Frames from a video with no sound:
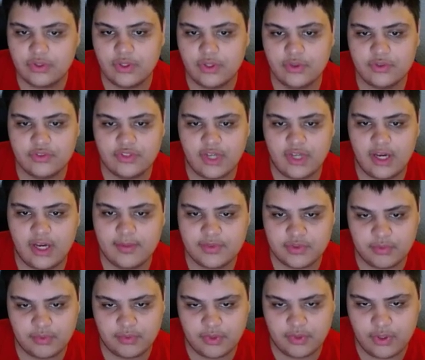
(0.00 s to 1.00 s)
owner
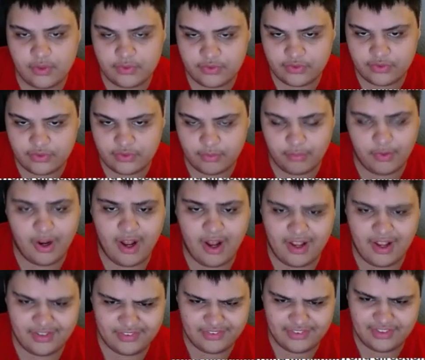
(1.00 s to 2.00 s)
Thomas
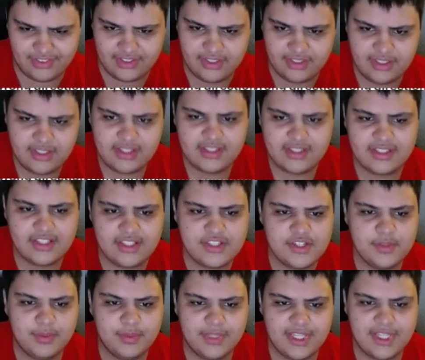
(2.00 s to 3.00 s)
Rost that
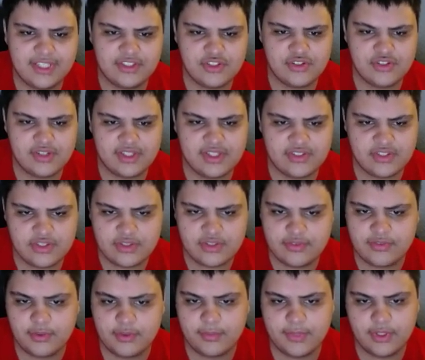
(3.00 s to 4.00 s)
she planned to
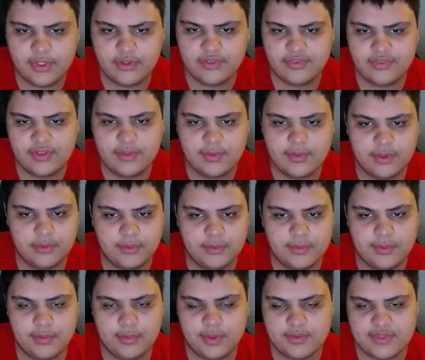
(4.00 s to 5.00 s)
transition from male to female to
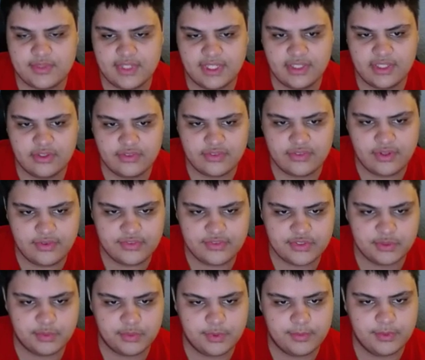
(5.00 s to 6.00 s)
be representing herself
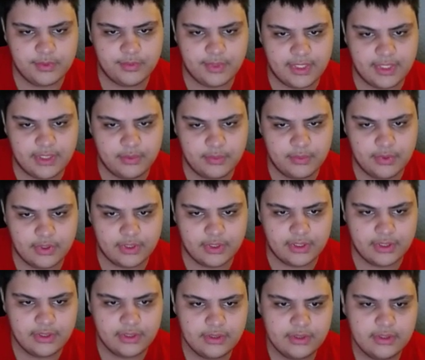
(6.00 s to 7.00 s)
as a woman while at
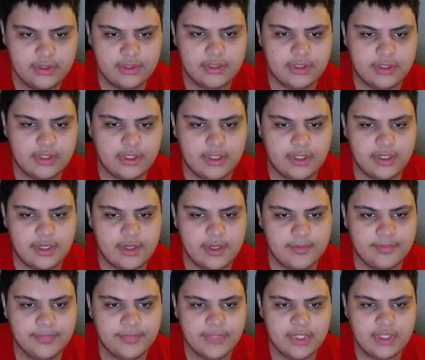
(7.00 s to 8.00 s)
work.
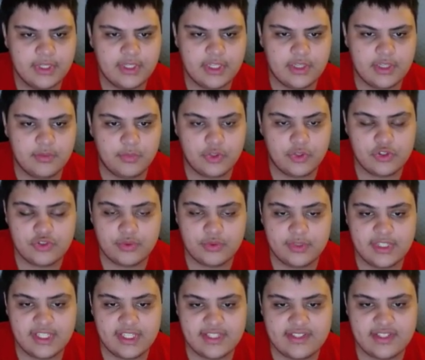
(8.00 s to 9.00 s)
In March
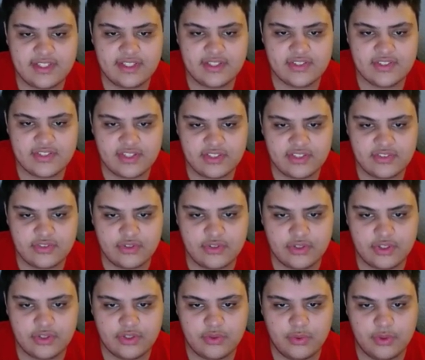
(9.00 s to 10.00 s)
2018, the Sixth
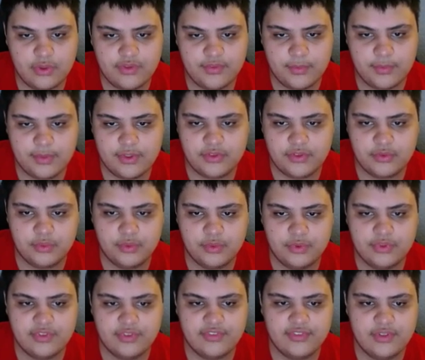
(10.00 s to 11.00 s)
Circuit Court of Appeals
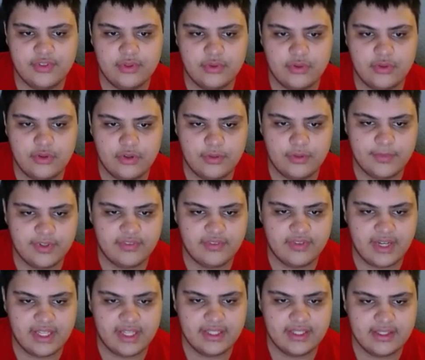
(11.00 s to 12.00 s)
ruled the funeral home had
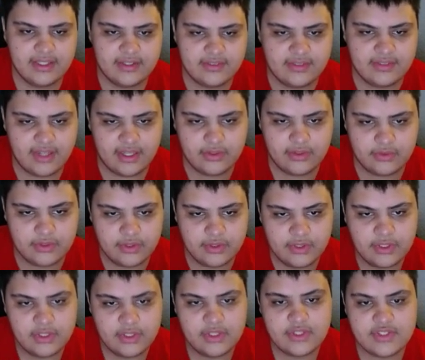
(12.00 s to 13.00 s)
violated Title
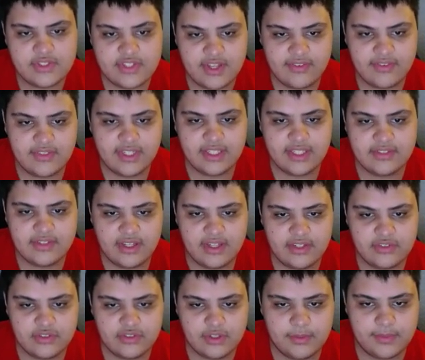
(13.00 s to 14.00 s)
VII
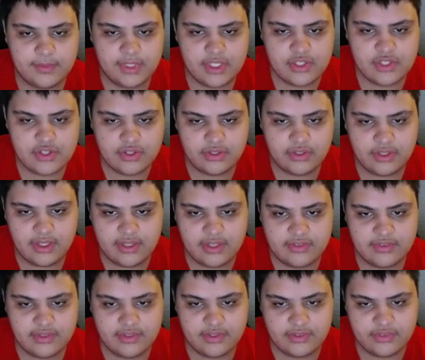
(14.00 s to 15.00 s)
anti-discrimination
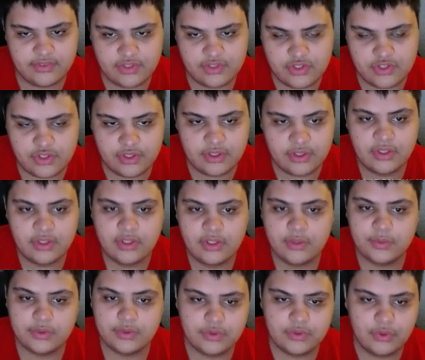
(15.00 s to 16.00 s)
laws in the decision,
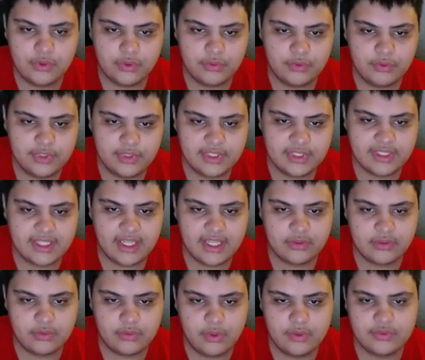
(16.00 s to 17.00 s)
with the court ruling
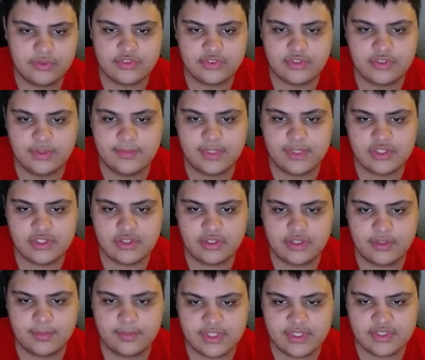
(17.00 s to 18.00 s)
that, quote, discrimination
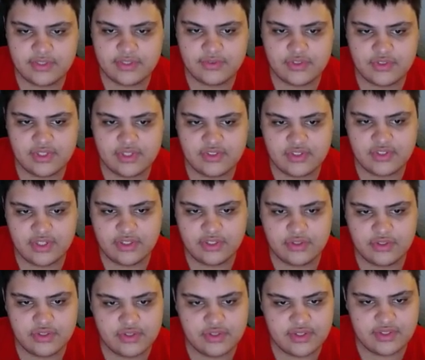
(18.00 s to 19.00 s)
on the basis of
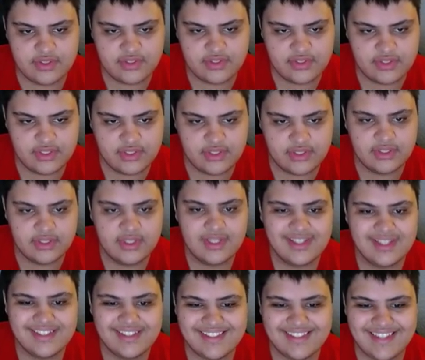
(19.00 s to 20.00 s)
transgender and transitioning
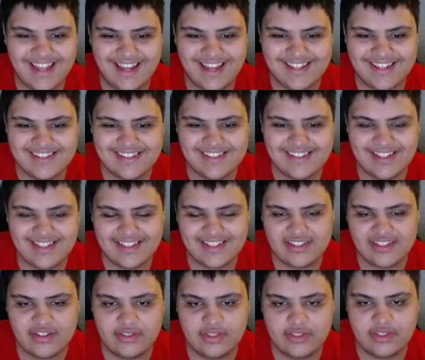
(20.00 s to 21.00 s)
status is
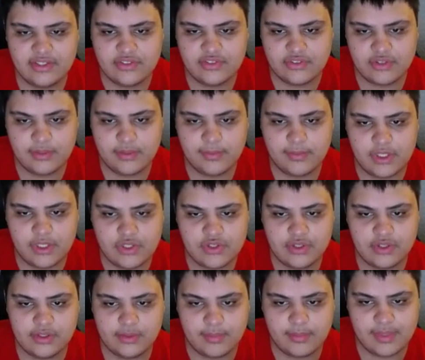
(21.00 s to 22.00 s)
necessarily
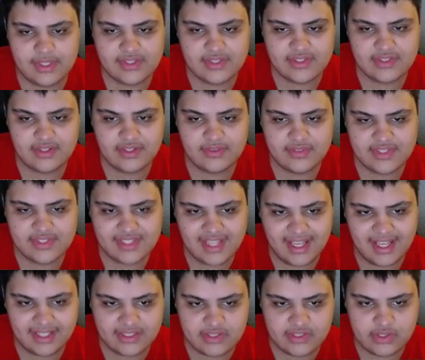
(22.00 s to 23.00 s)
discrimination on the basis of
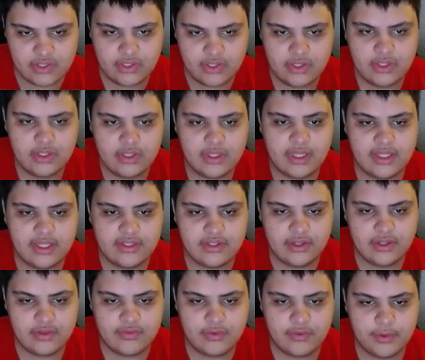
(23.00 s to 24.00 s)
sex, and
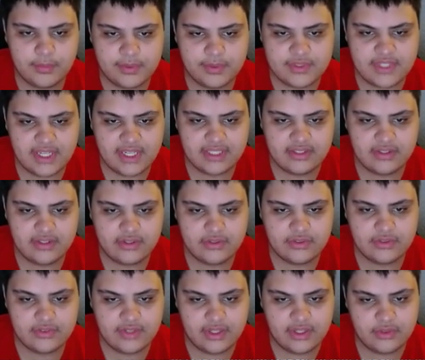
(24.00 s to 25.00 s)
therefore protected
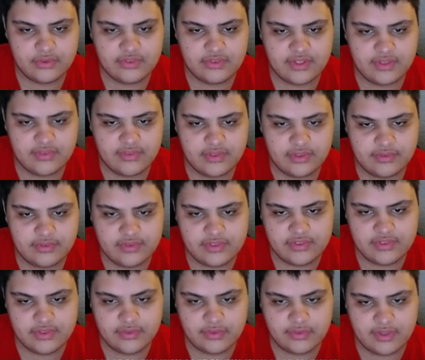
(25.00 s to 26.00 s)
under Title VII of the
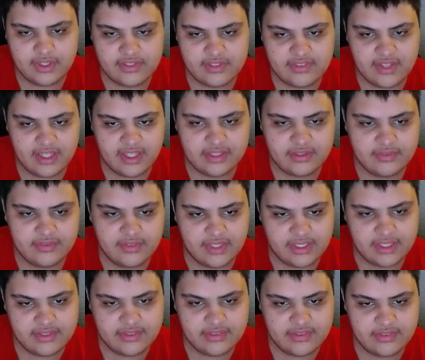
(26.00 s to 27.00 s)
Civil Rights Act of
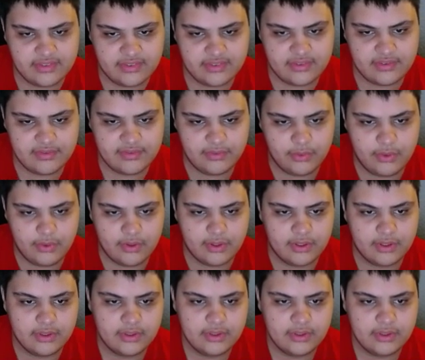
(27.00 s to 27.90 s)
1964.